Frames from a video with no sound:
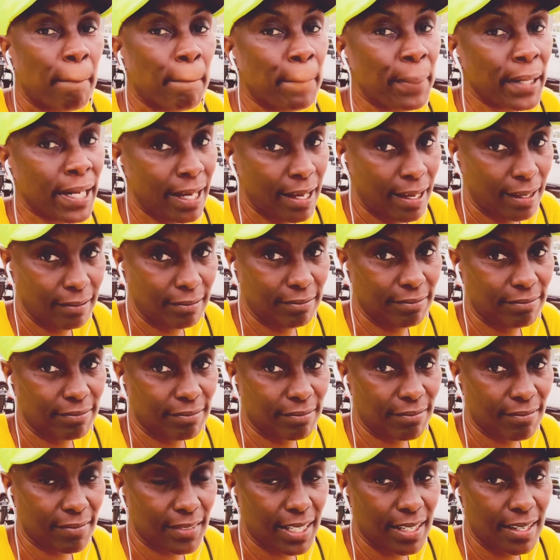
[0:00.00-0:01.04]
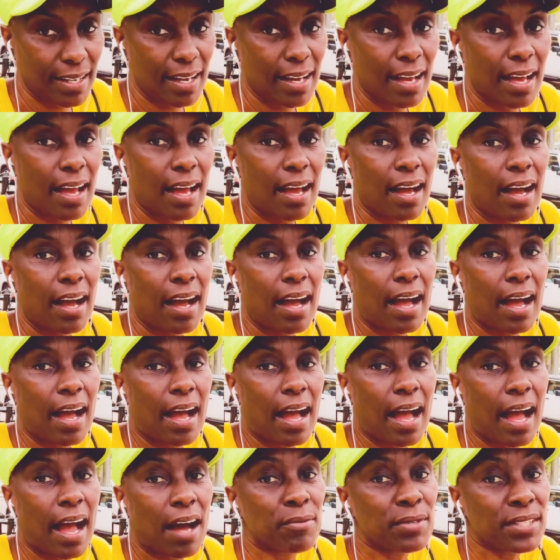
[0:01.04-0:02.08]
But
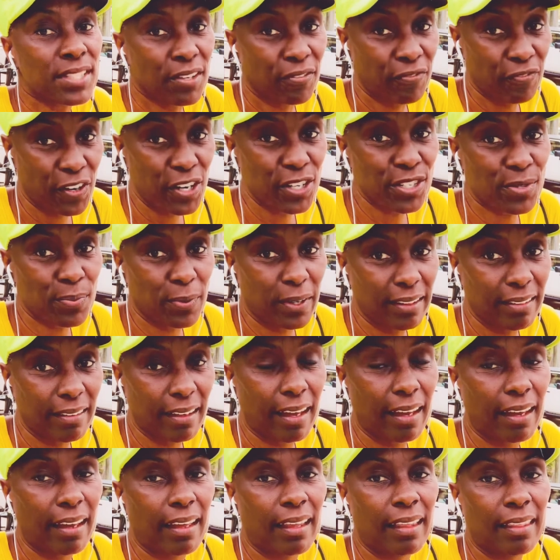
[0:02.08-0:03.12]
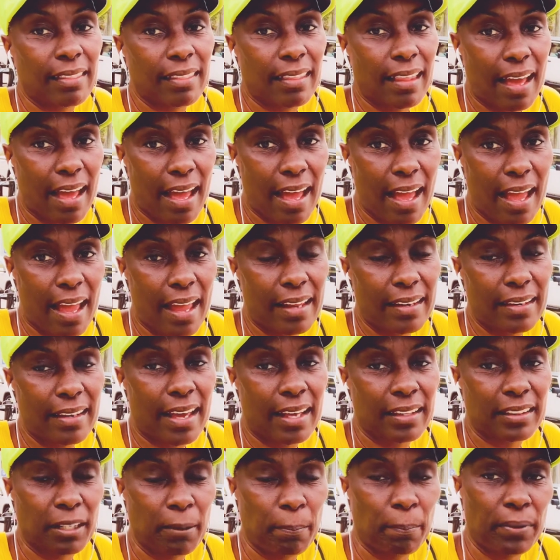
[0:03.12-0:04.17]
I was the first one there in line
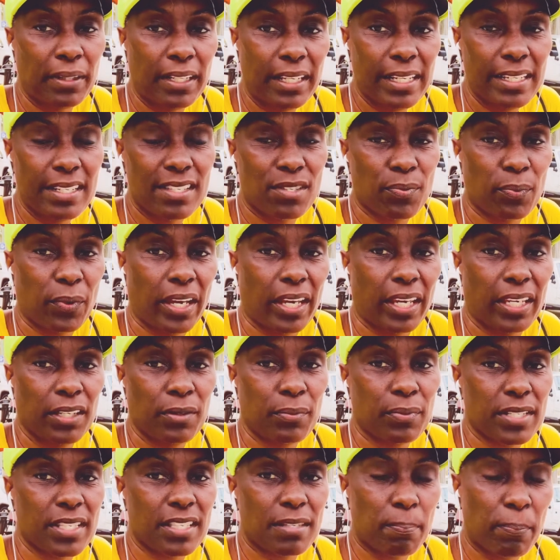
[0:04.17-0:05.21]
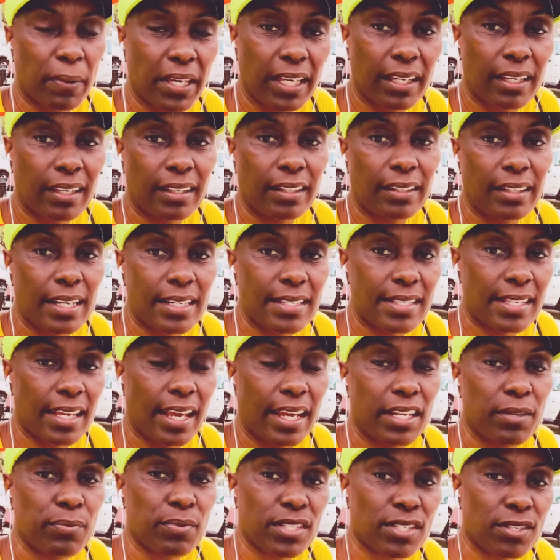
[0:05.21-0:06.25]
at the place where he was speaking. They
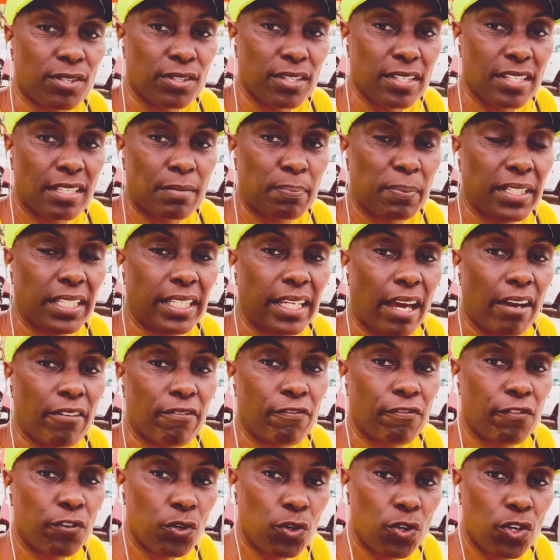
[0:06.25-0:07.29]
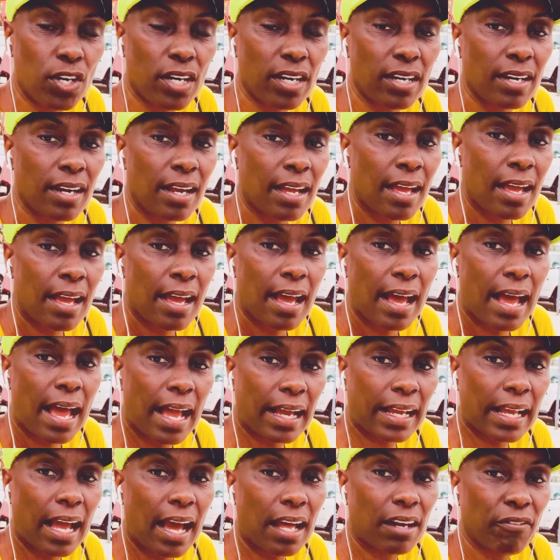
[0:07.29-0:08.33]
said he was going to speak at 4. I
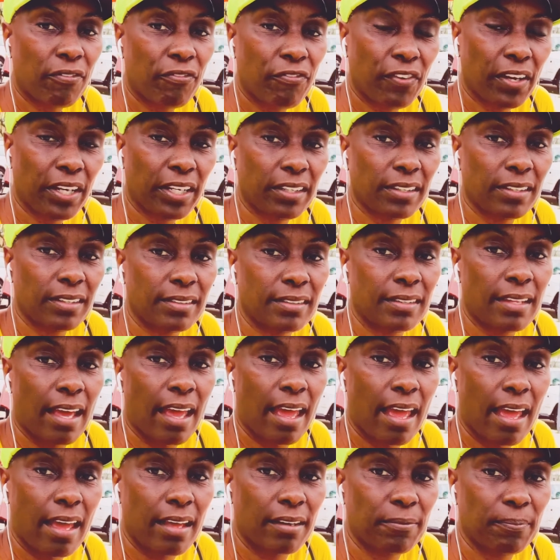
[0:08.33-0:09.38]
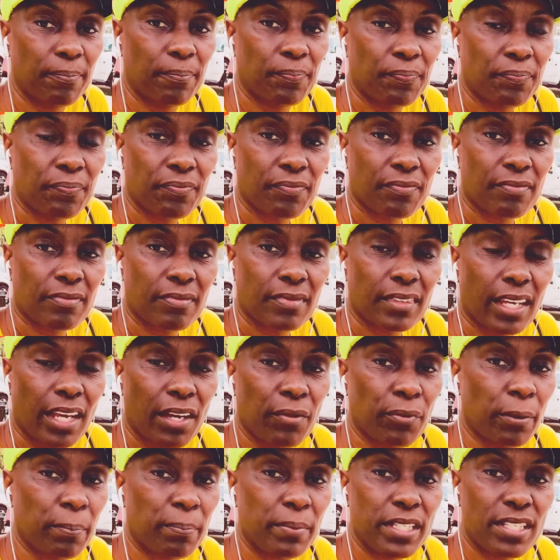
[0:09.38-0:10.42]
kind of figured that it
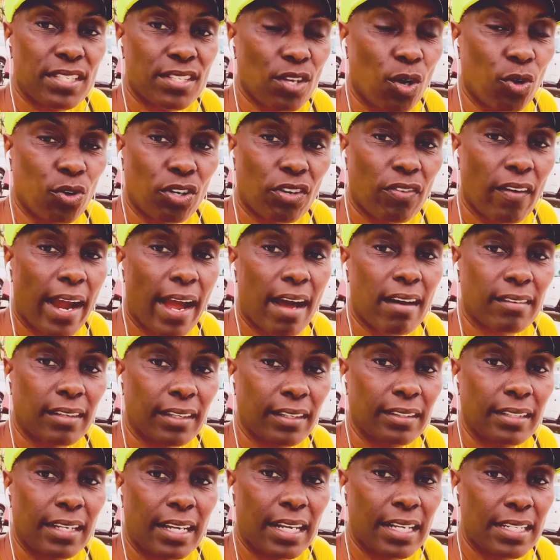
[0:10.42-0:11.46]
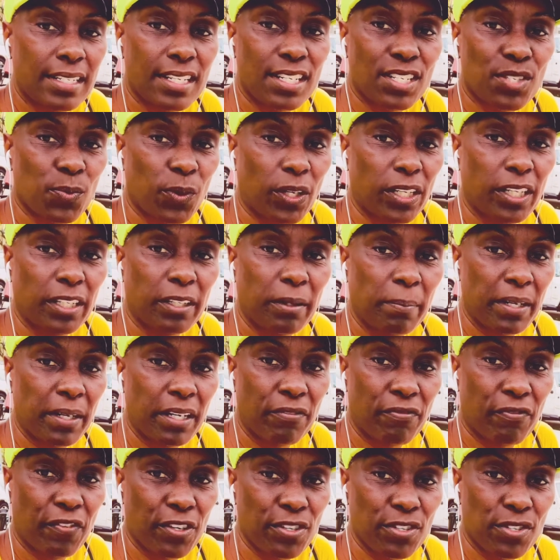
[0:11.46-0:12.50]
would be so crowded that I just wanted to
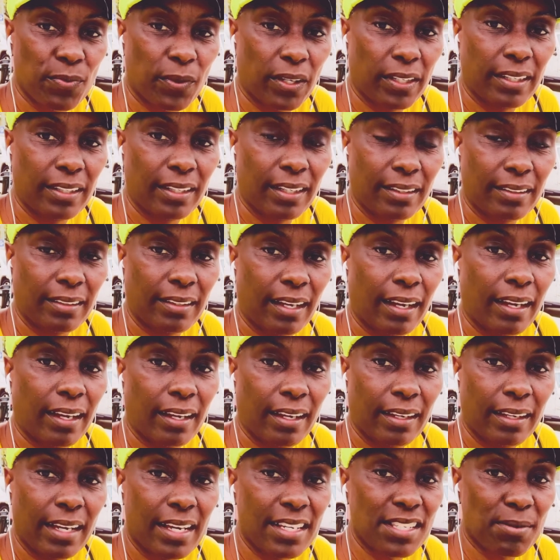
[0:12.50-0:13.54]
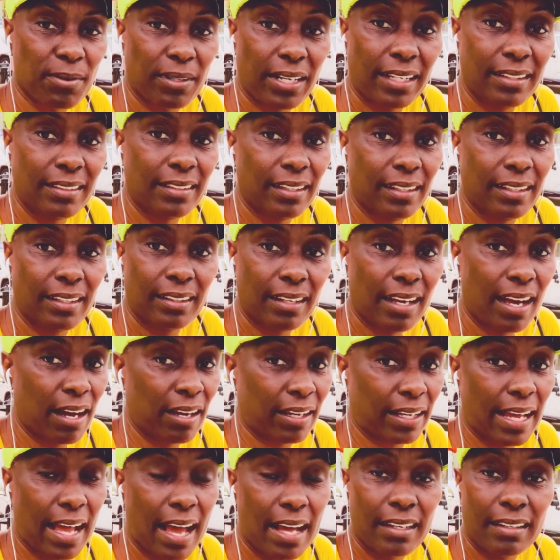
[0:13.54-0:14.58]
first one to get there. And guess what I did? I
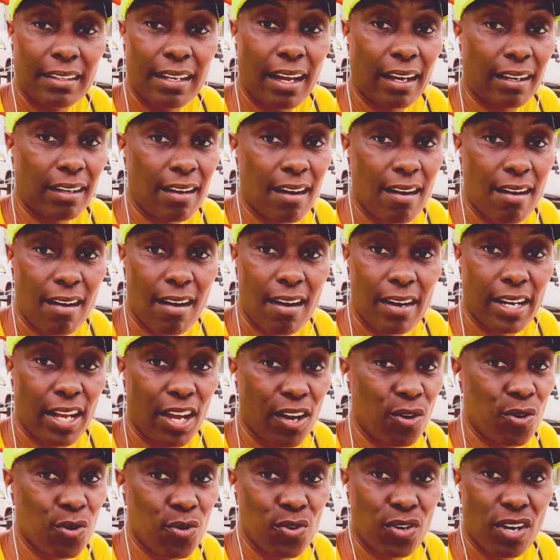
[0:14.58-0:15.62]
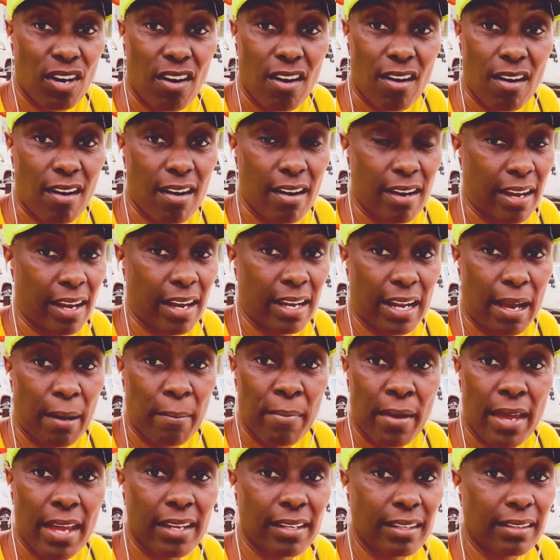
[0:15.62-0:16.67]
got in that car, that old car, and I
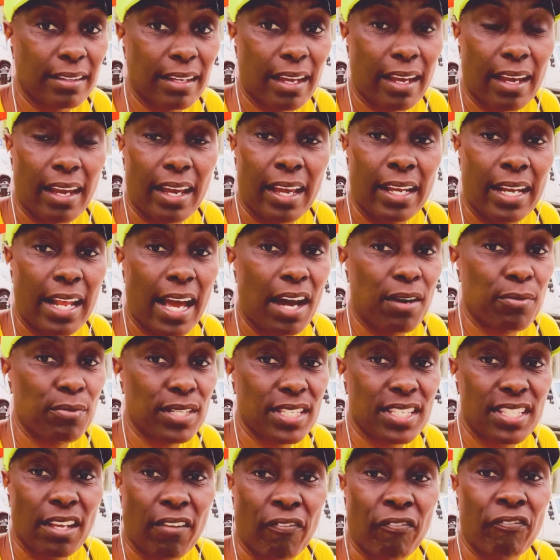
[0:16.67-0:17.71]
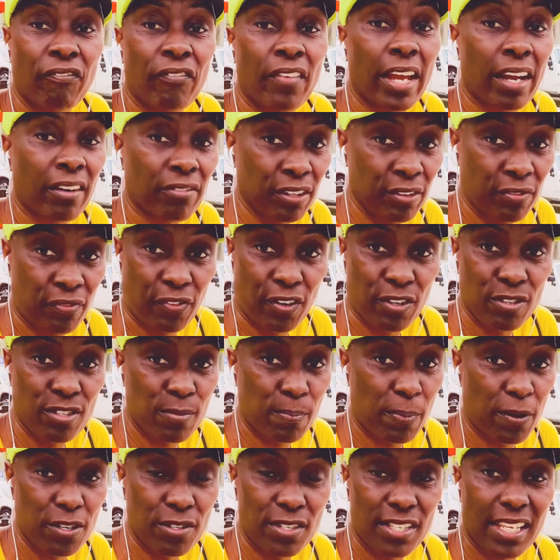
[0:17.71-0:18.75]
made it there, and I was the very first
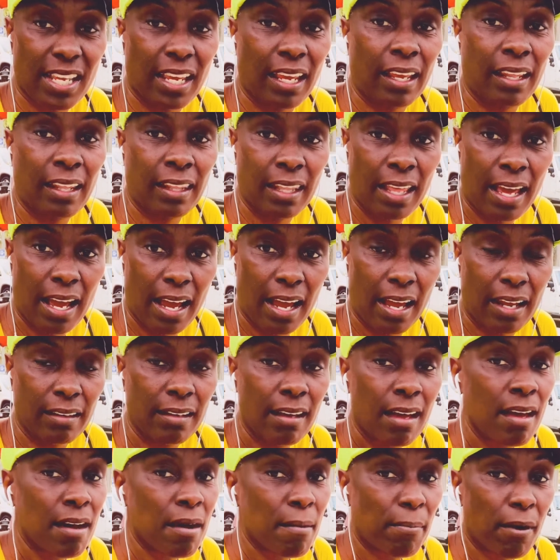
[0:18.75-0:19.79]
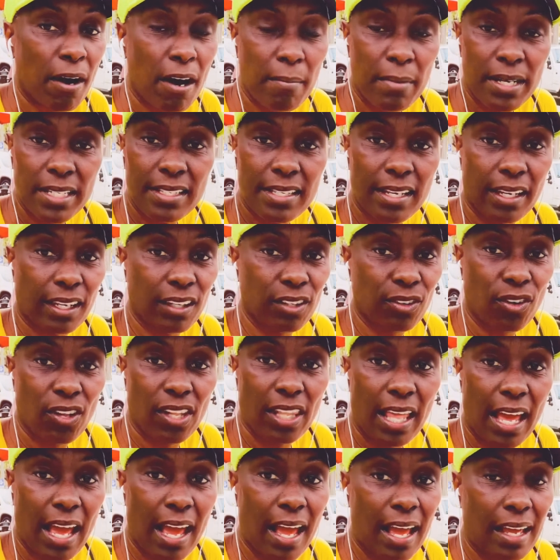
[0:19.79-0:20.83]
person in line. Bought my ticket
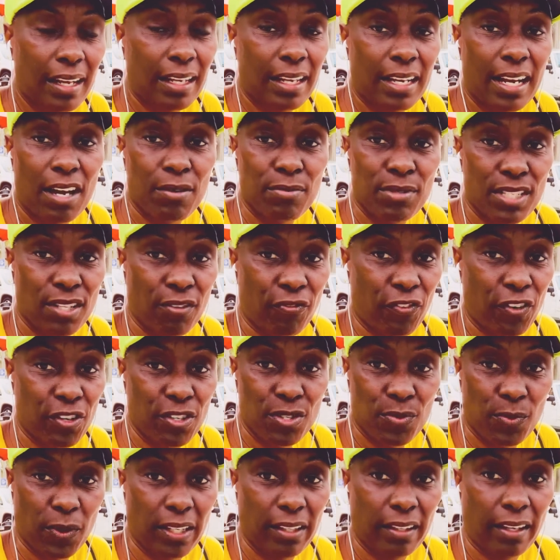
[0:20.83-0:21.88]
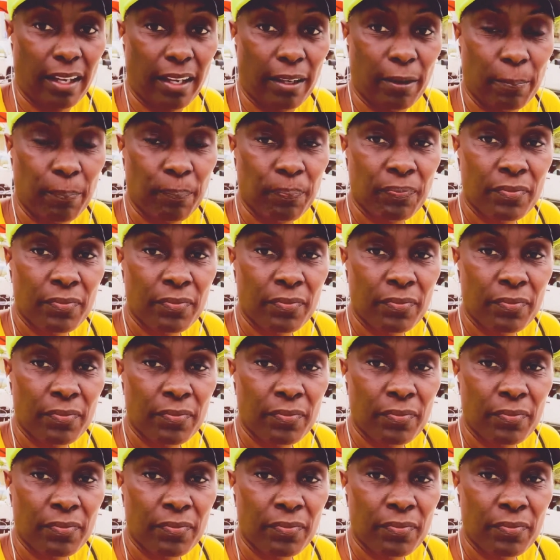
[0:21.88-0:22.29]
online, and I was the first one there.